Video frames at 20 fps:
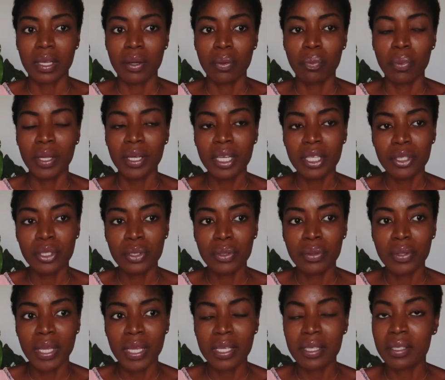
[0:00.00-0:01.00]
What they
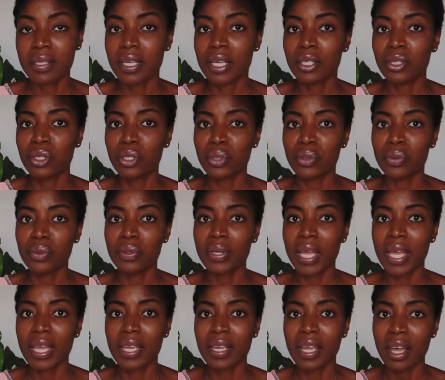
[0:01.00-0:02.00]
do is they do
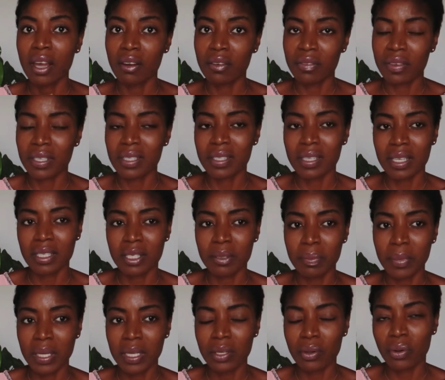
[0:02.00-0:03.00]
a health
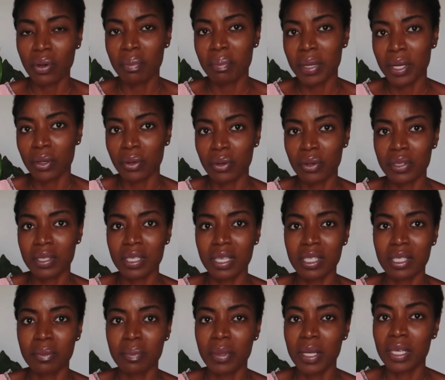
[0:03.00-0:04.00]
assessment or a medical
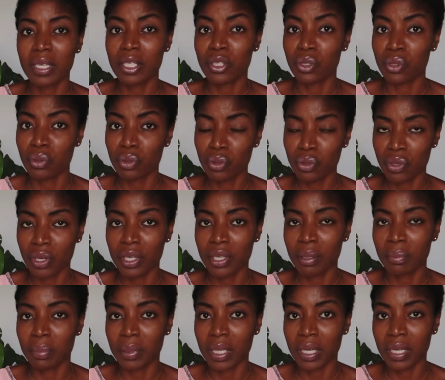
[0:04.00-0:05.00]
assessment. They do draw
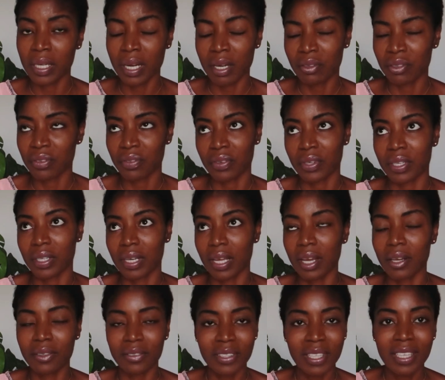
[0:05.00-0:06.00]
your blood. I'm freaking
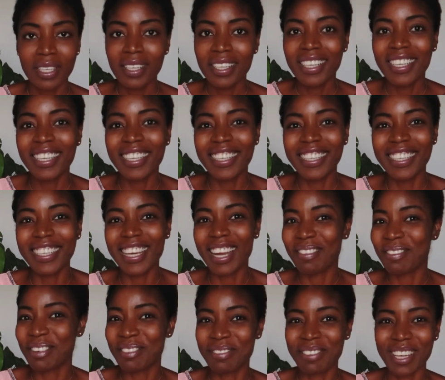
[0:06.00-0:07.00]
out.
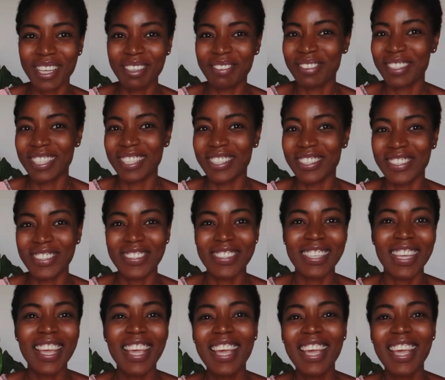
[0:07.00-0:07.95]
I'm afraid of needles.